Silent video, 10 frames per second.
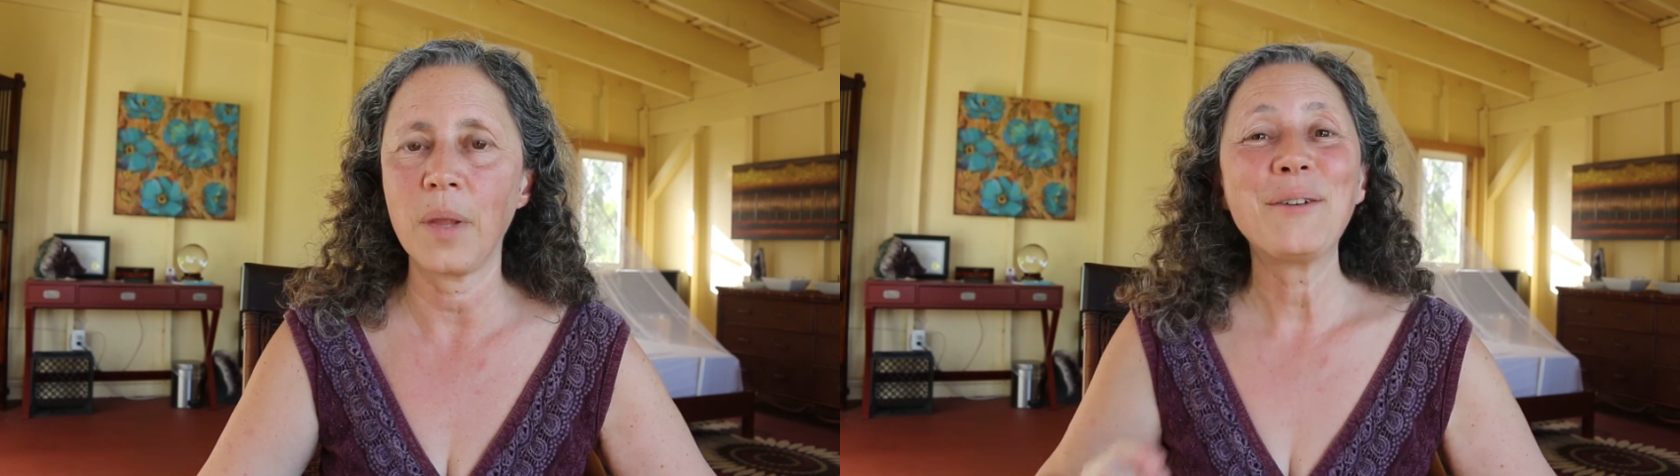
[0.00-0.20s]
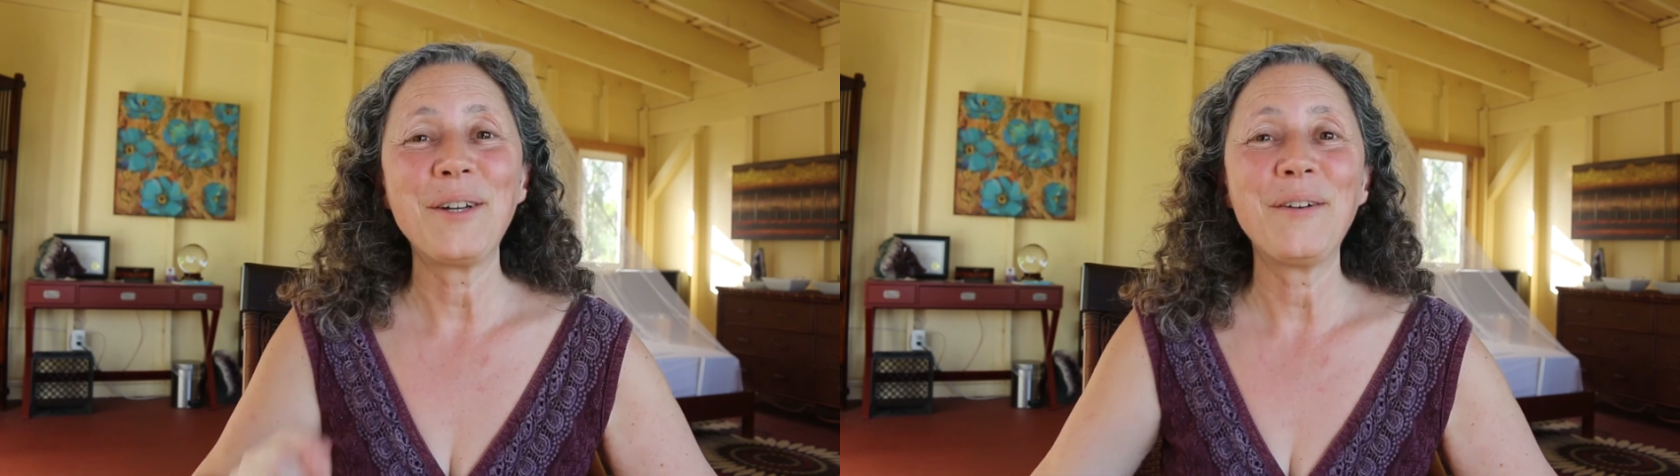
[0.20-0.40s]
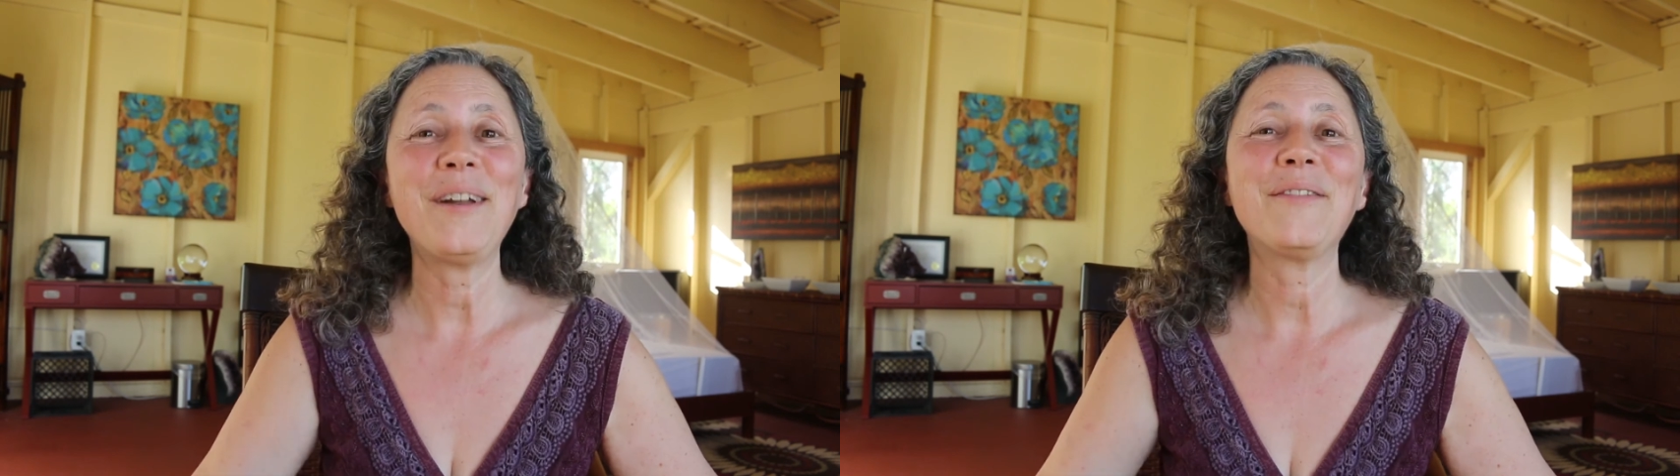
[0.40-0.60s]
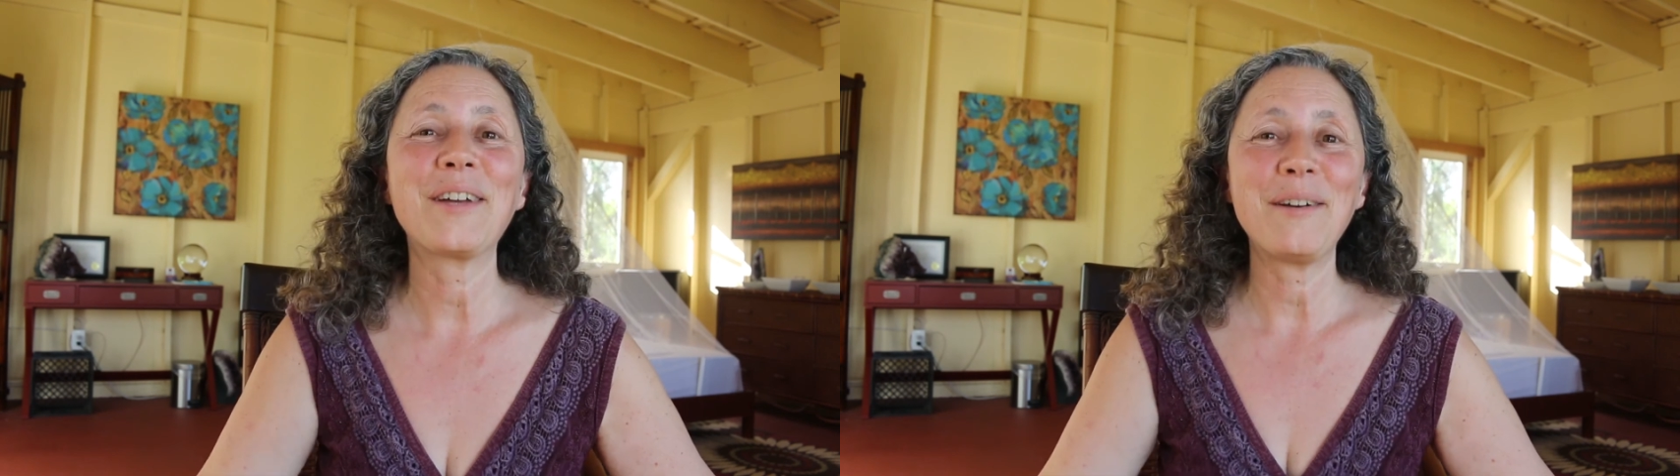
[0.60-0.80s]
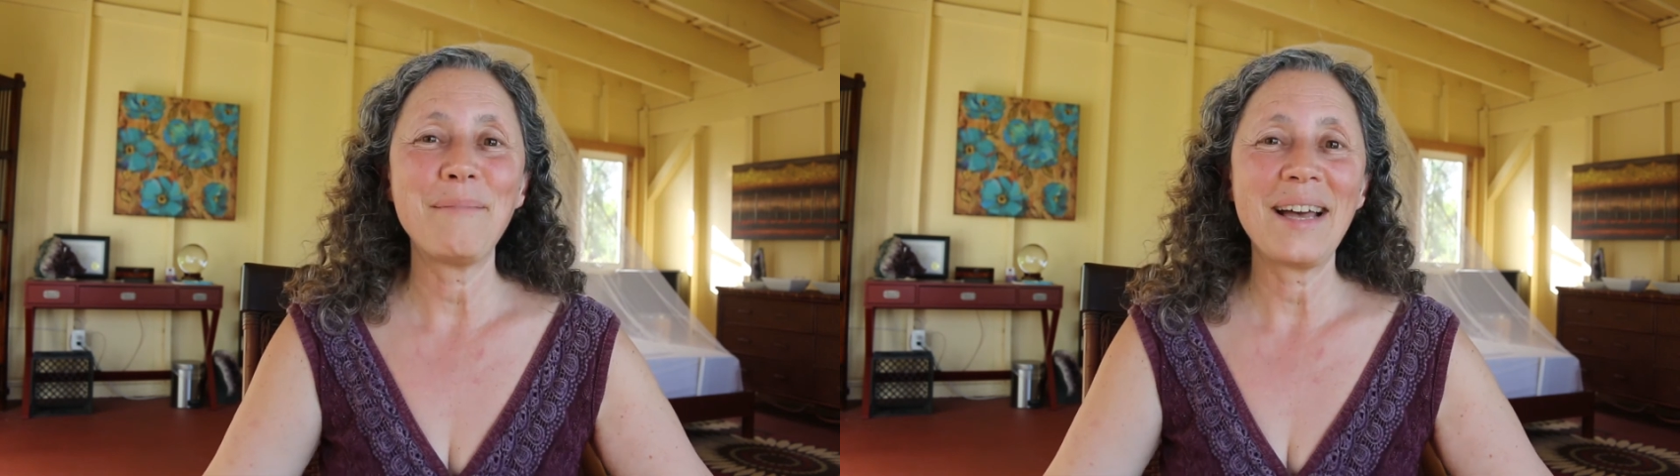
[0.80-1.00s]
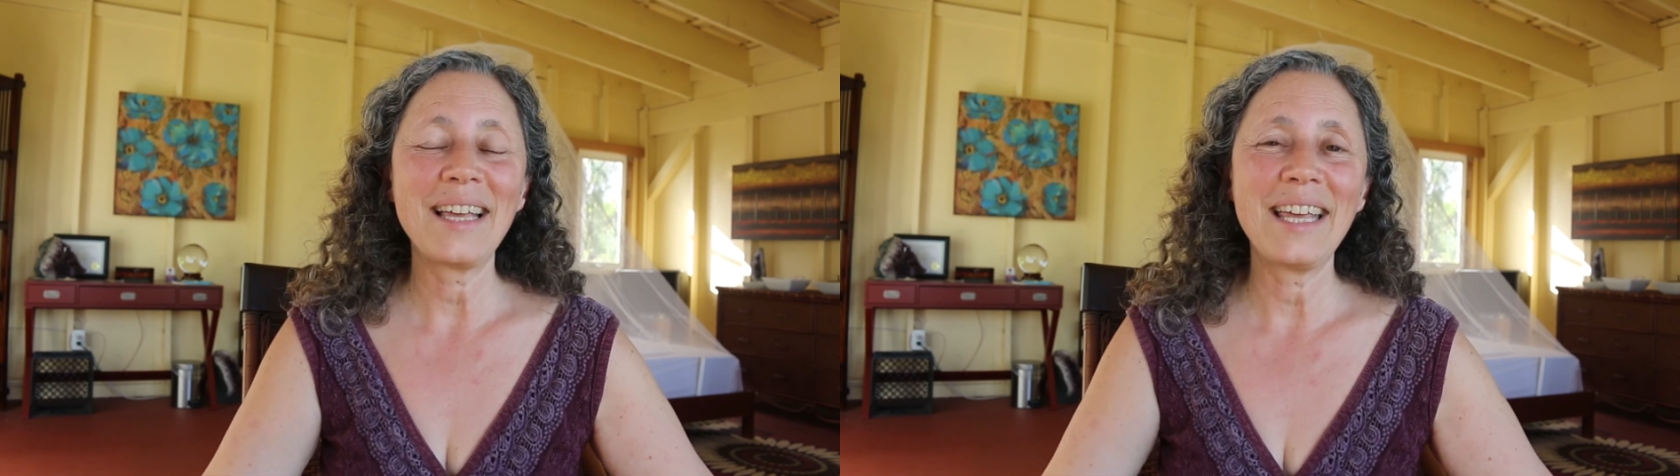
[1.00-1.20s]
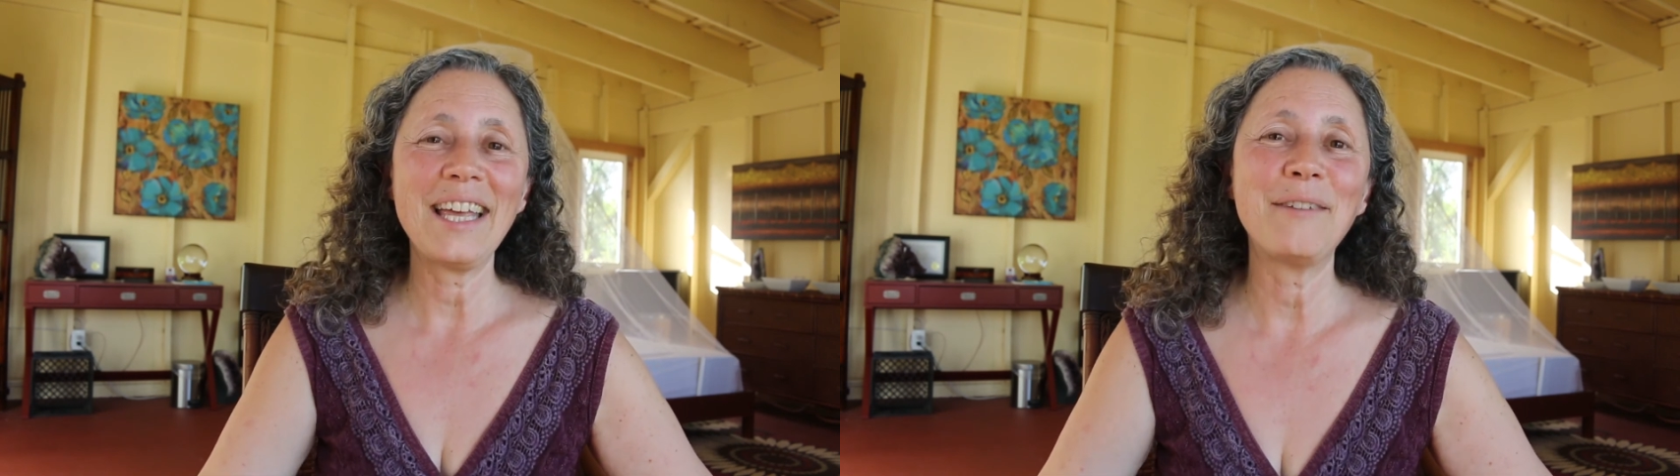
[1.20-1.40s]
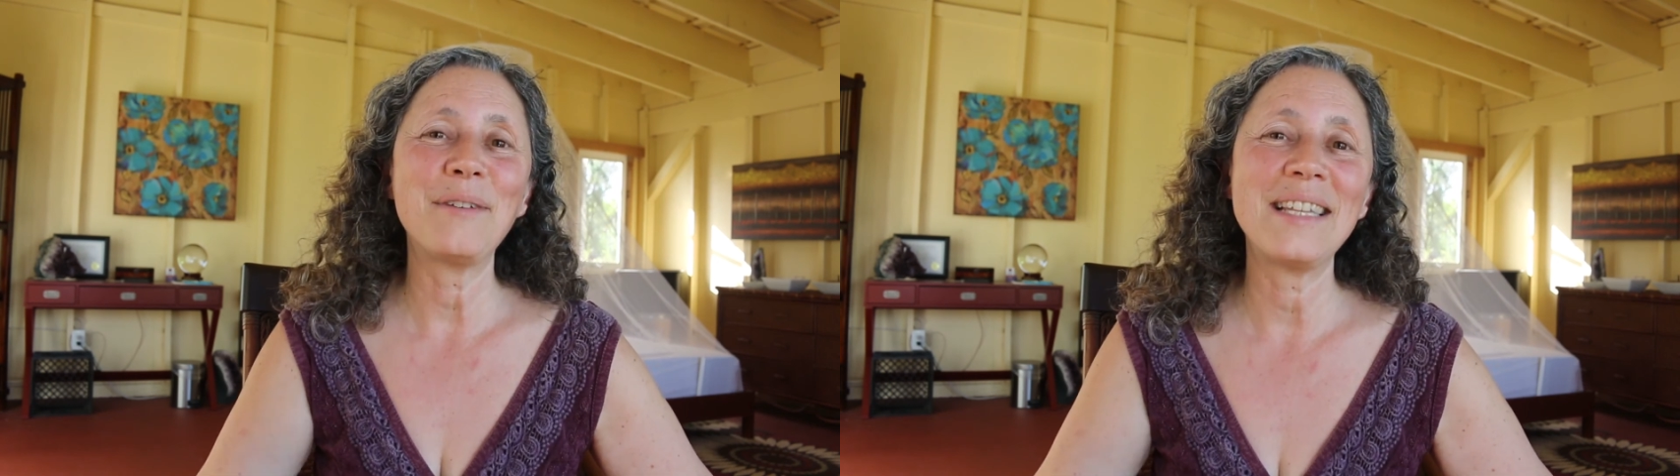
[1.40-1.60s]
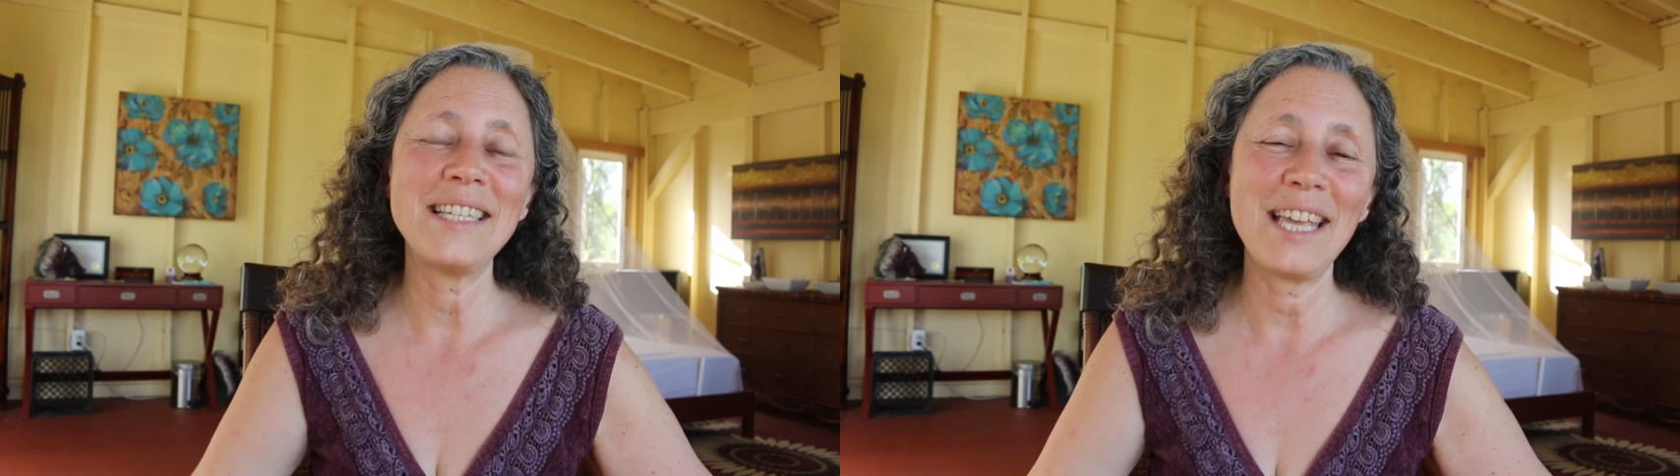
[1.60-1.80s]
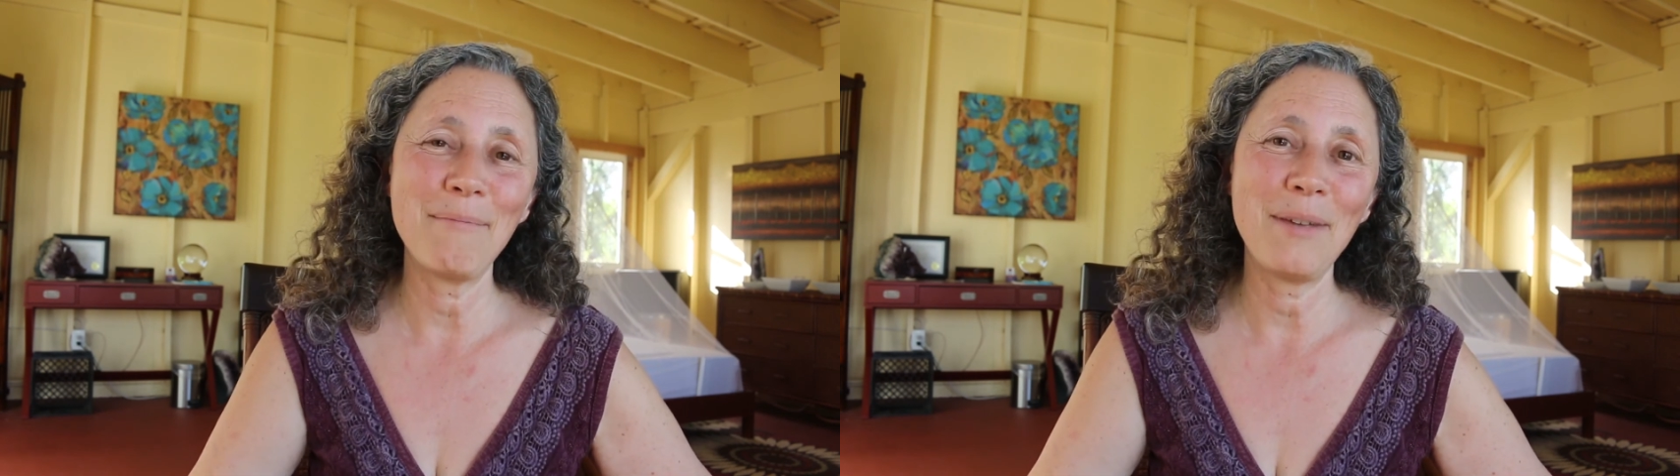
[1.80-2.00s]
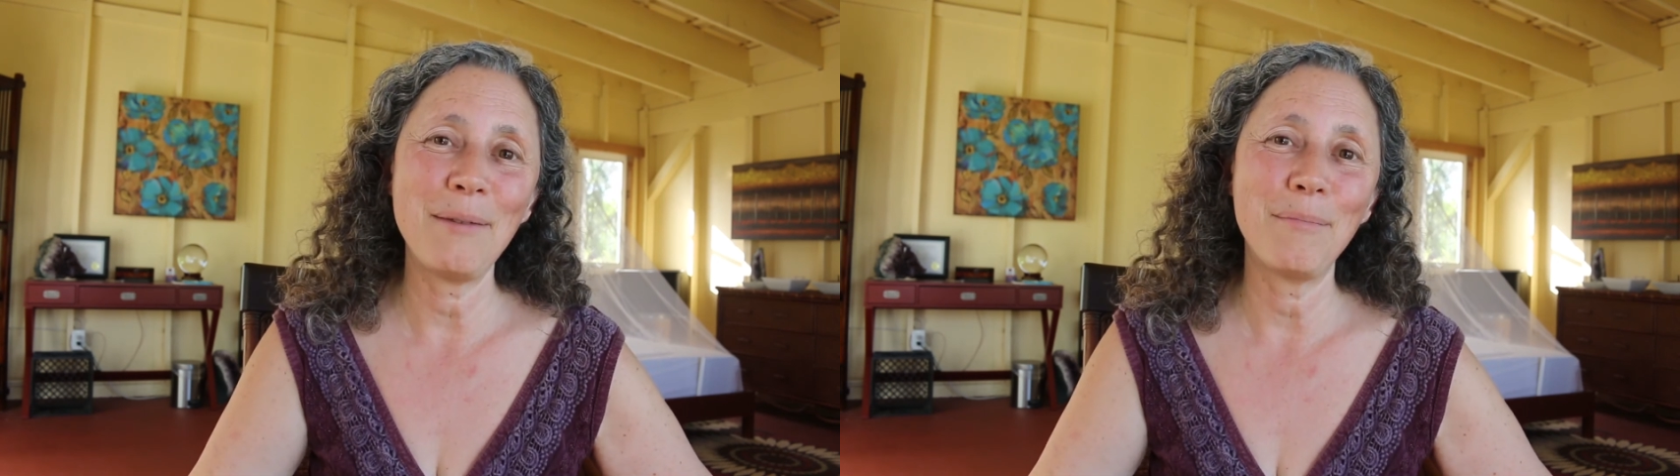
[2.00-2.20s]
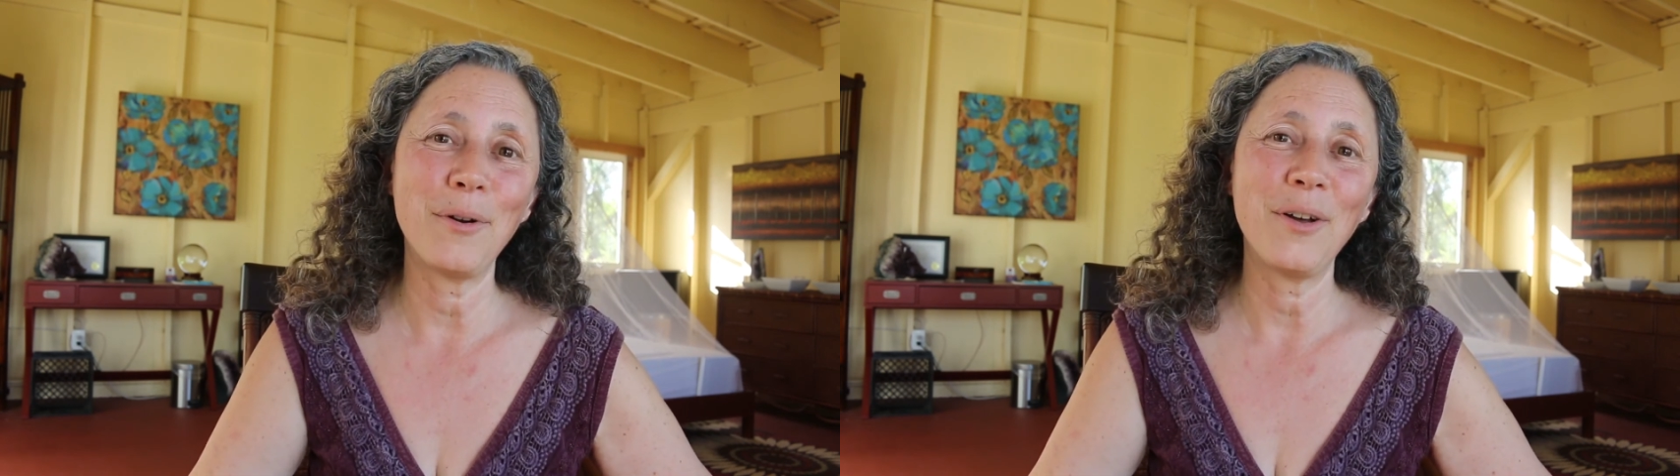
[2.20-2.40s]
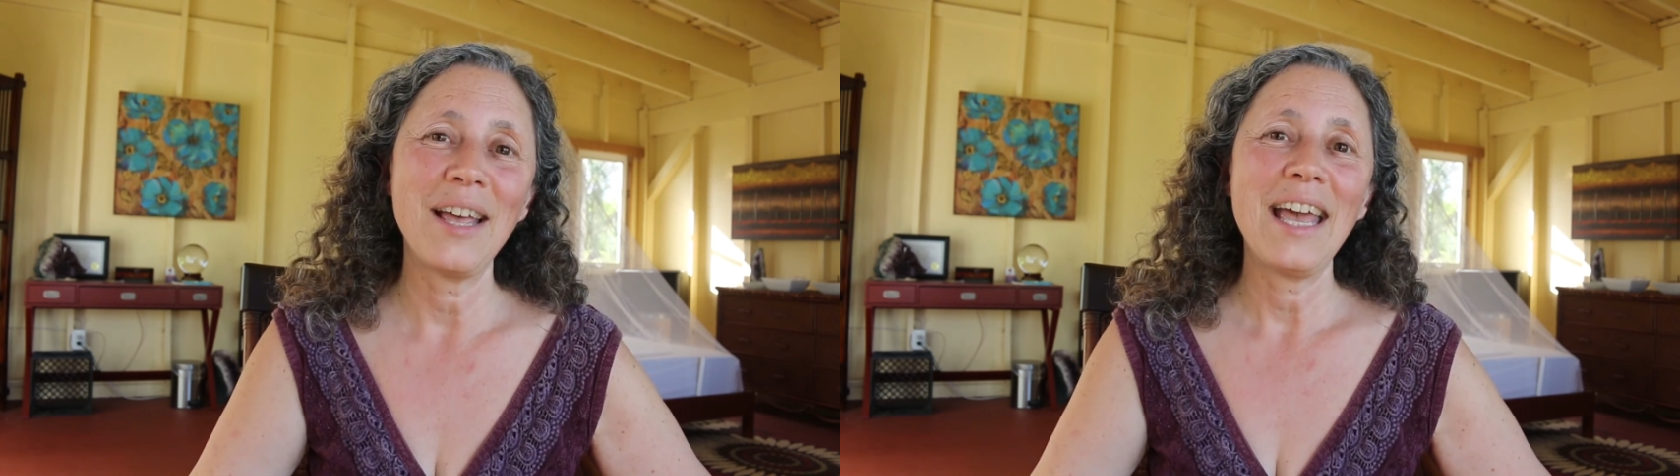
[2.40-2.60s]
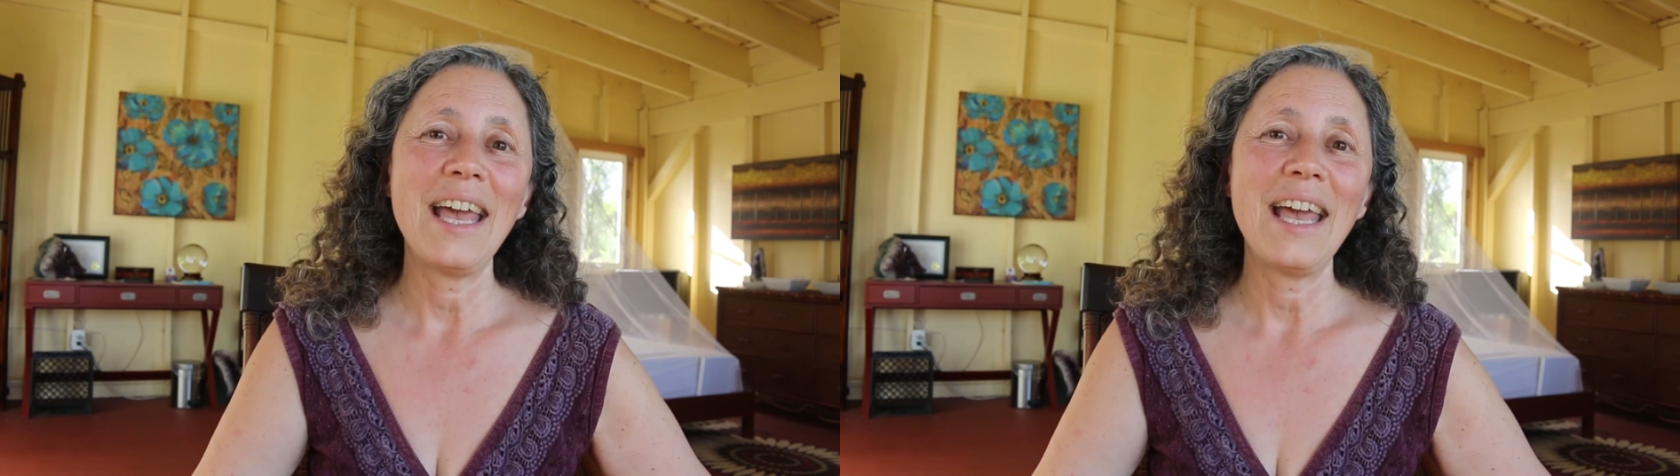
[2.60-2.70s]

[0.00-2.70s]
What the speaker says: So I don't have to come back again with the same people